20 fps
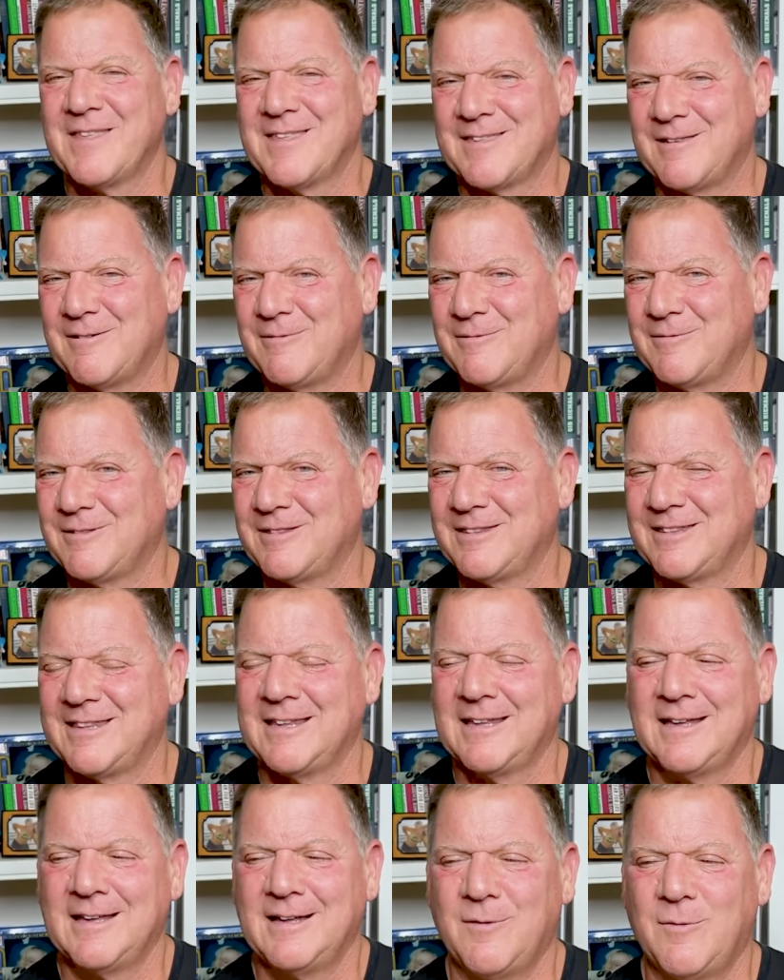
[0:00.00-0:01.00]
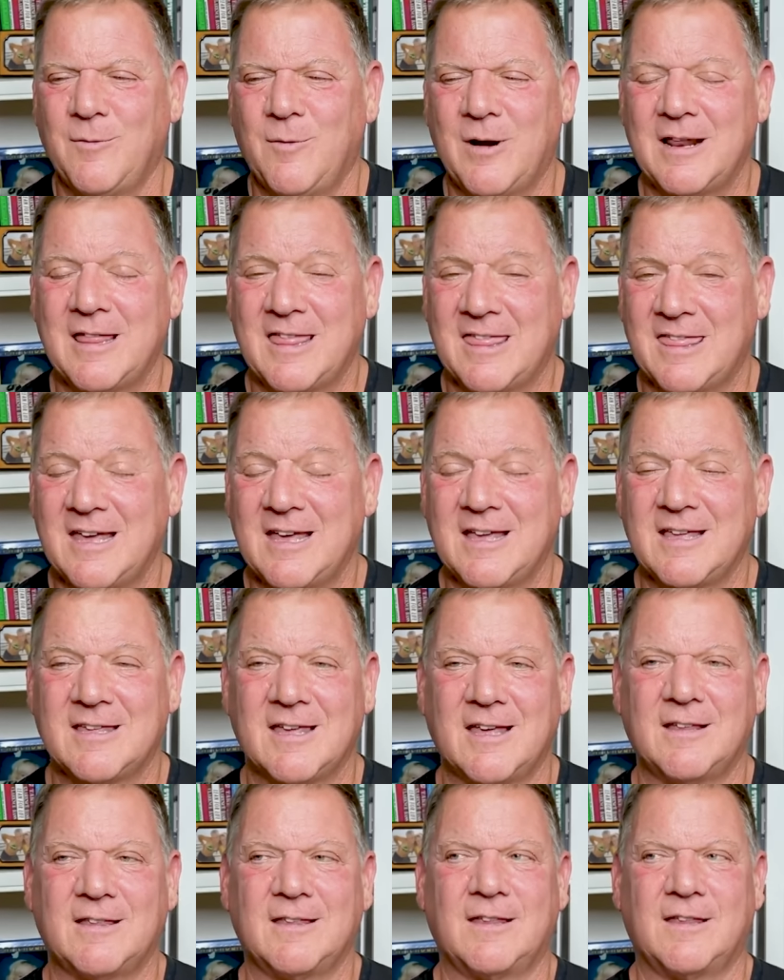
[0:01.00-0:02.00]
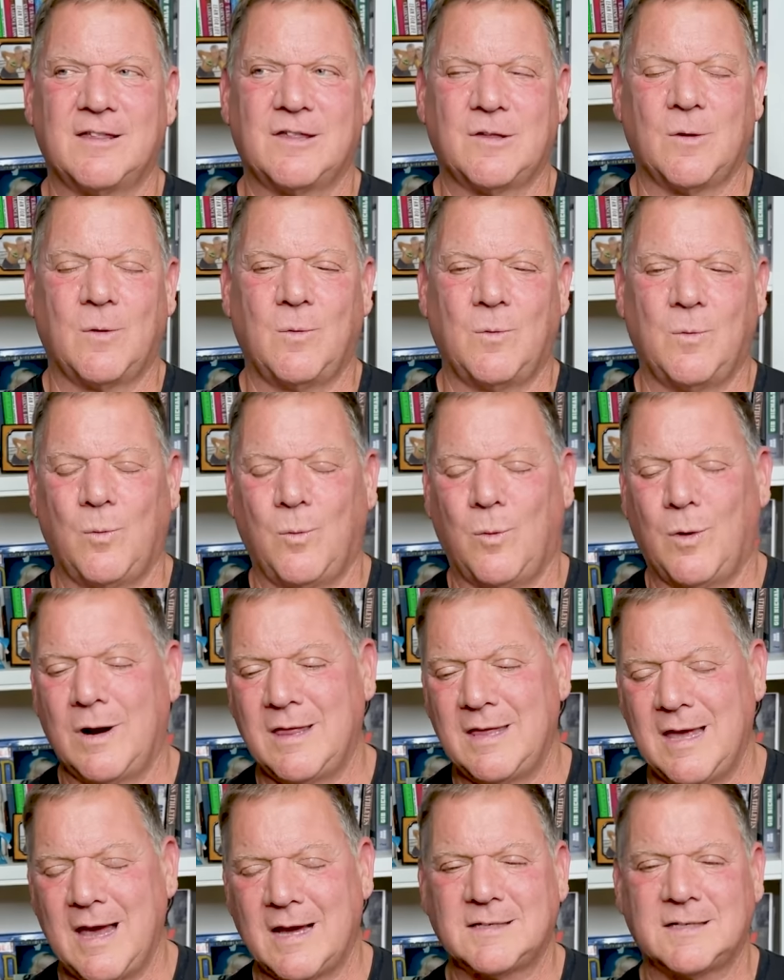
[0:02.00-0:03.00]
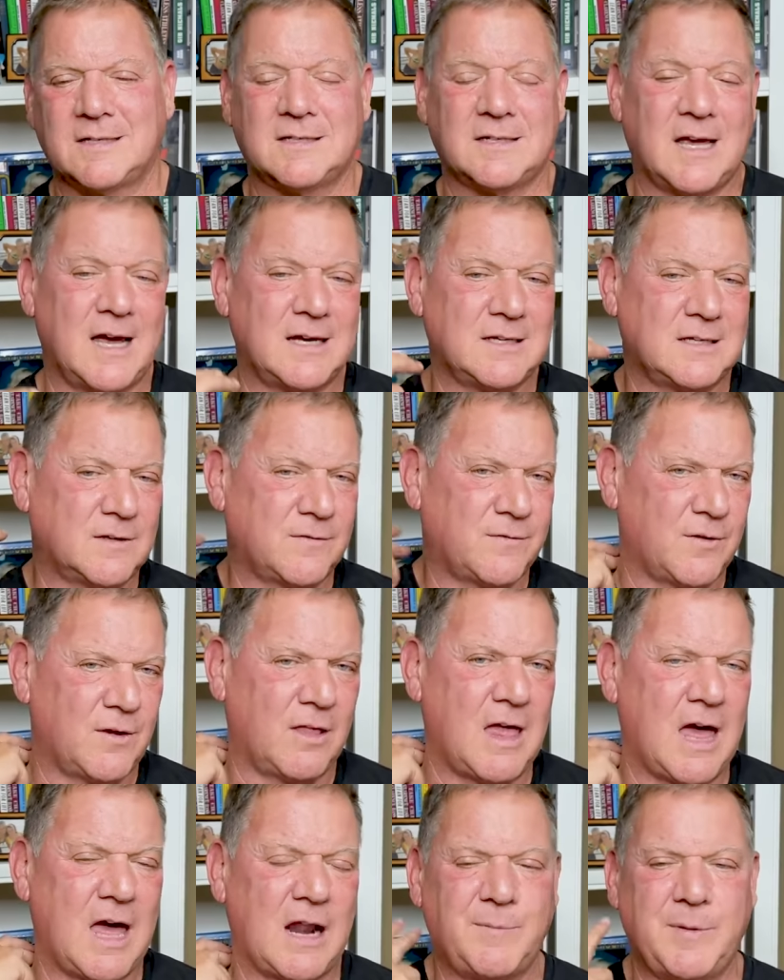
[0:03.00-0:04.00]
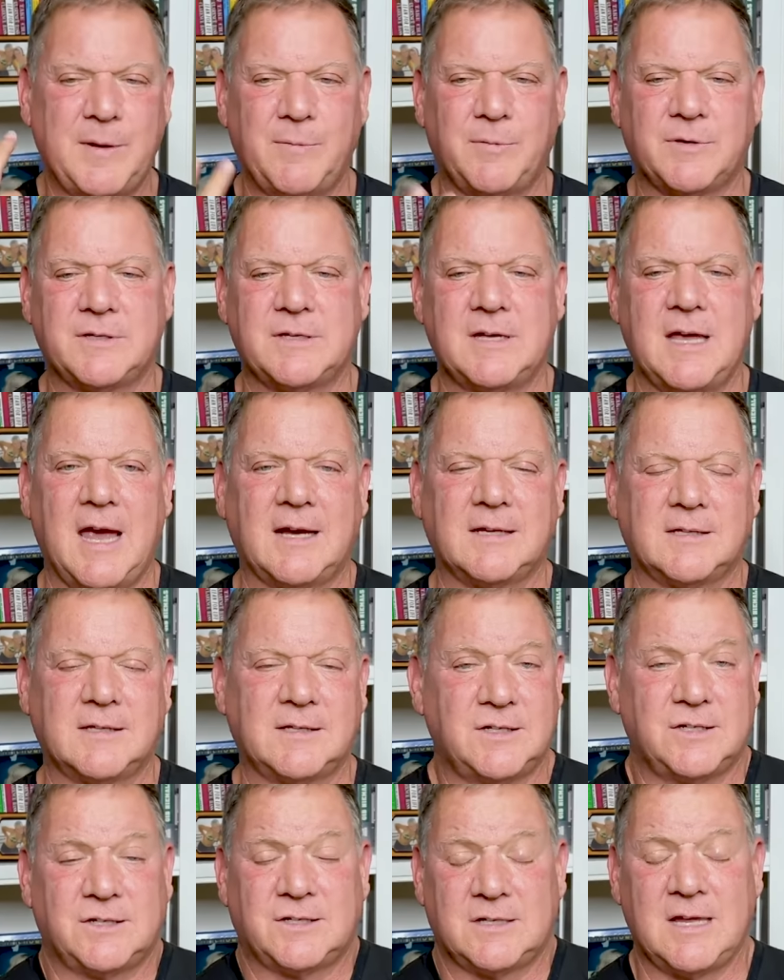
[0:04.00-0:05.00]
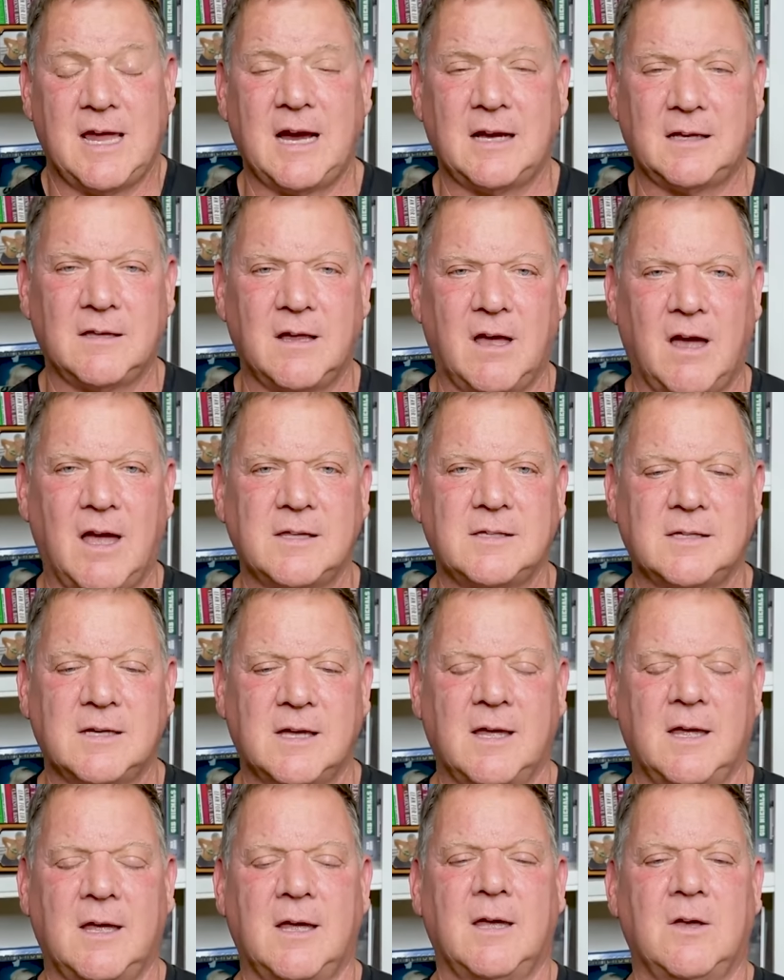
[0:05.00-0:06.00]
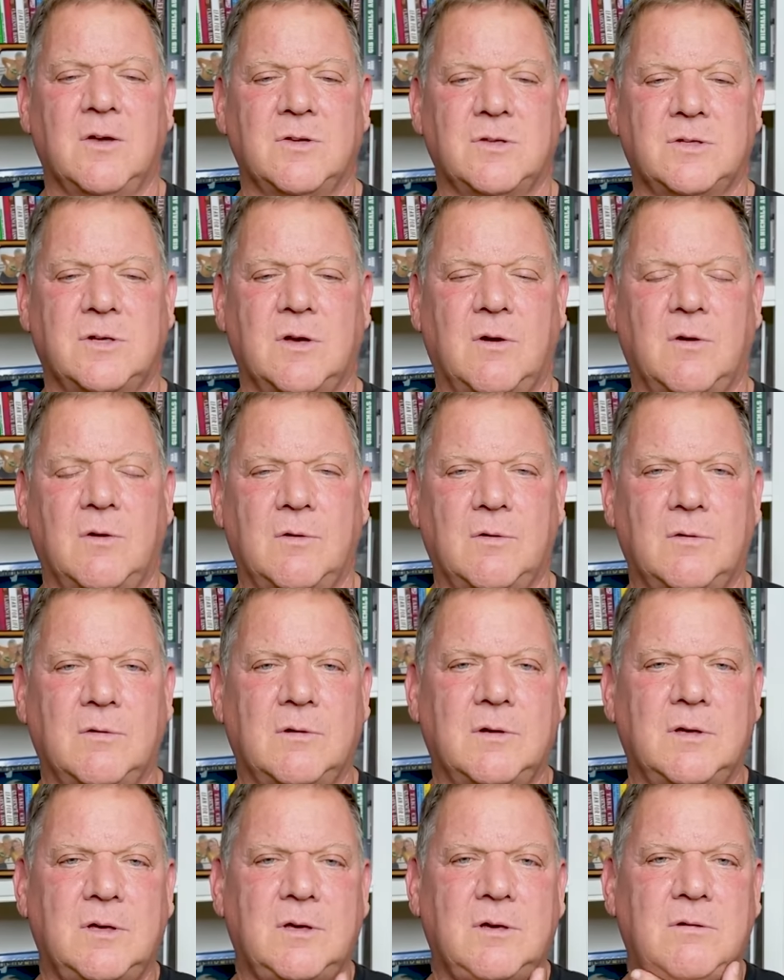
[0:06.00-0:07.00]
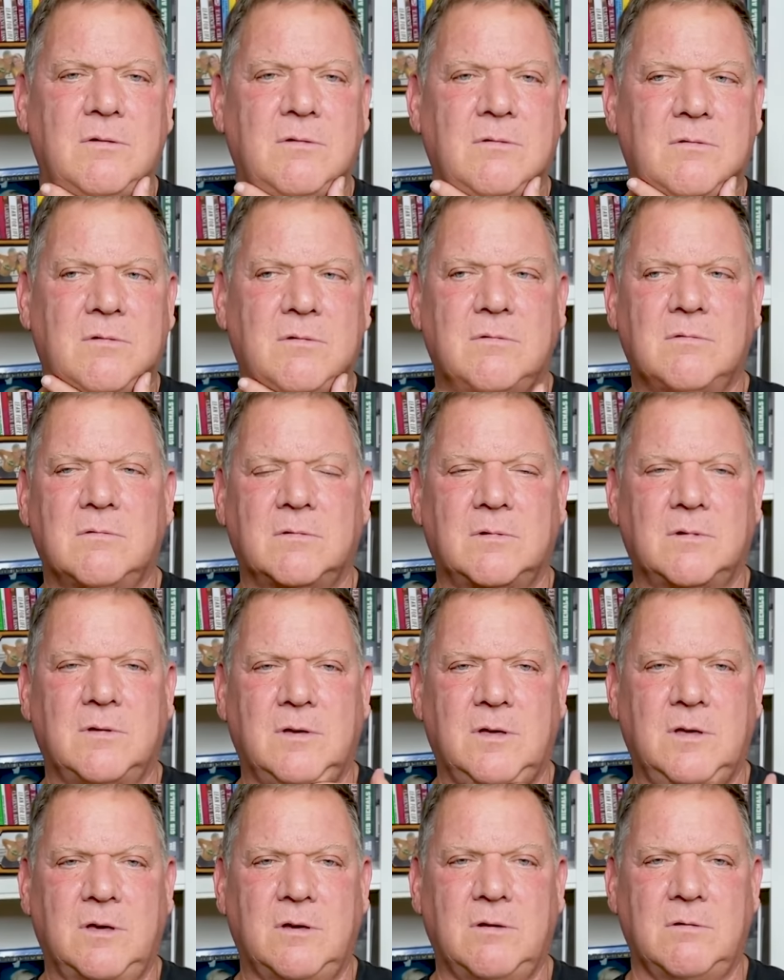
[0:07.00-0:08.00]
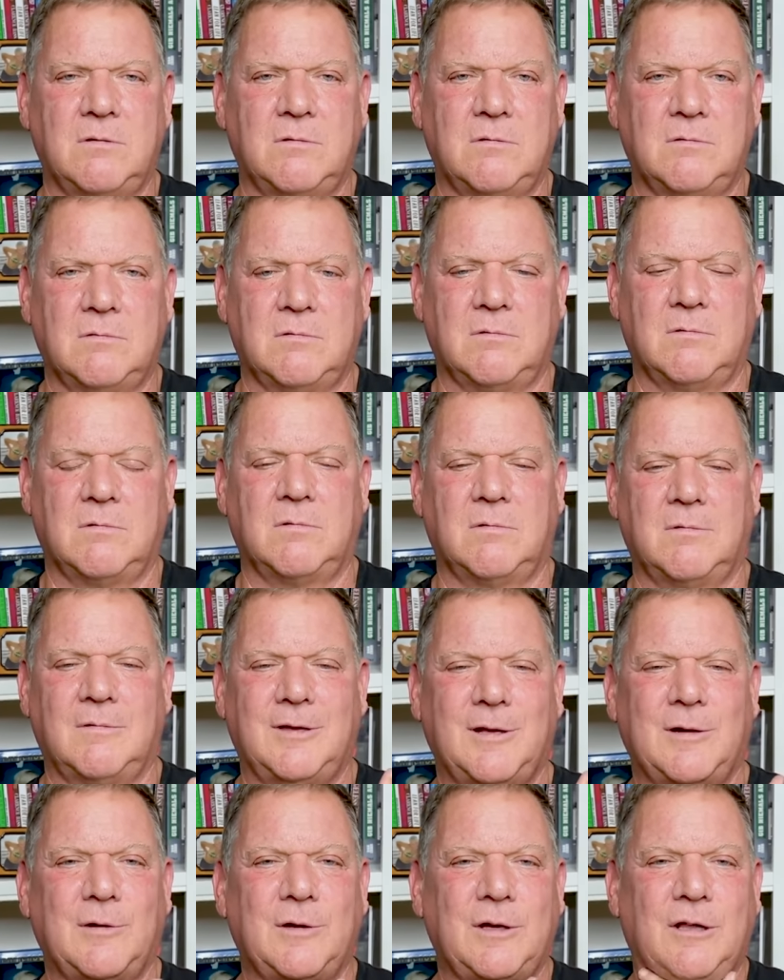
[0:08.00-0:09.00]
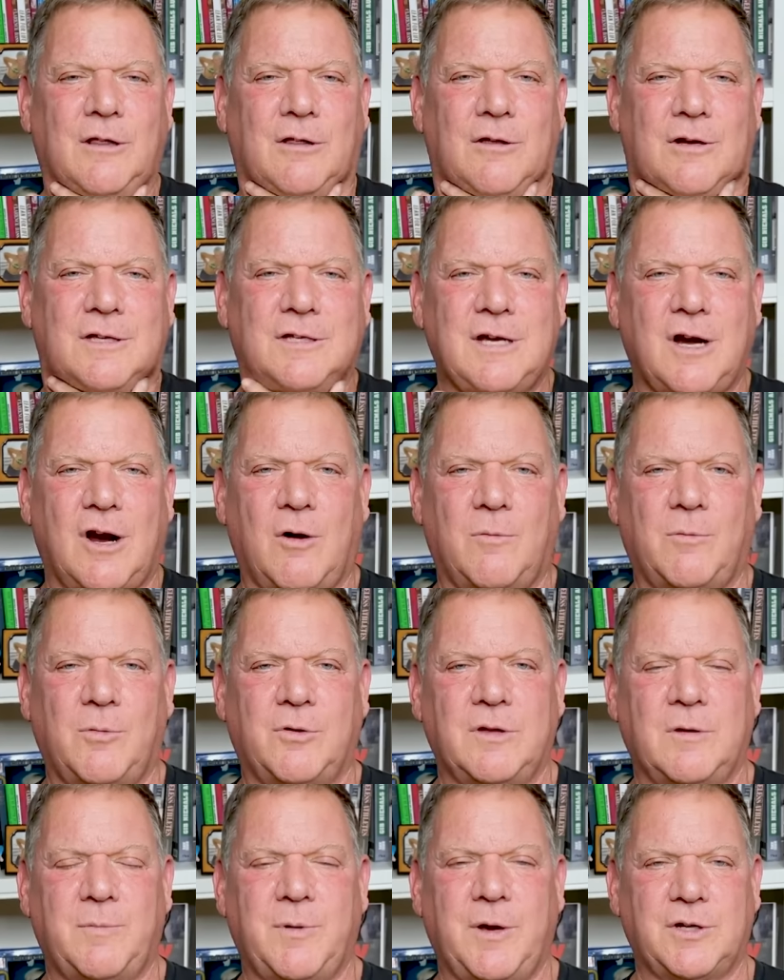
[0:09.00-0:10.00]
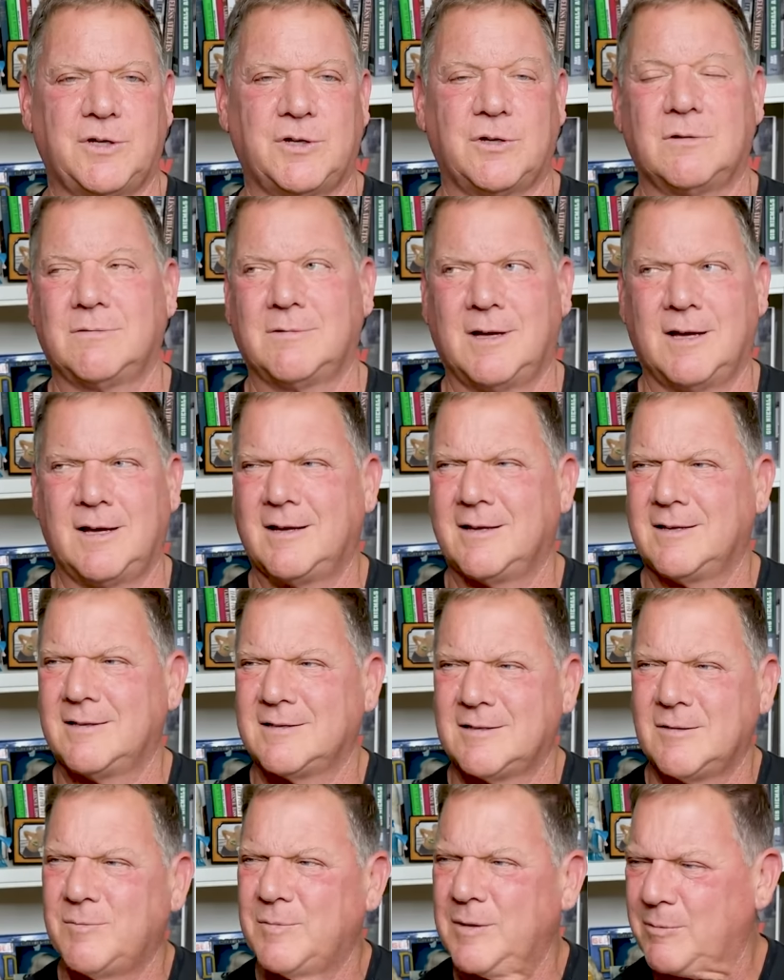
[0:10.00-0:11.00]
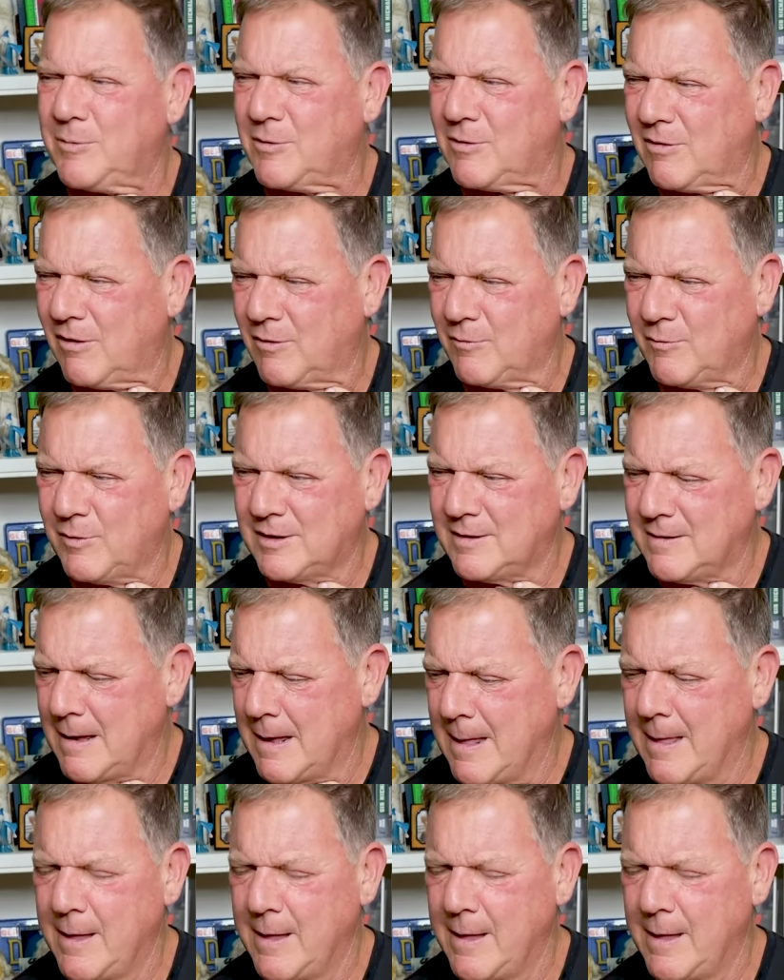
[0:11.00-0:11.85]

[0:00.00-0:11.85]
So one of the things that, so one of the exercises for a lot of people's necks is just neck nods. So you, you, you know, you look terrible in the picture. Uh, some people call it what?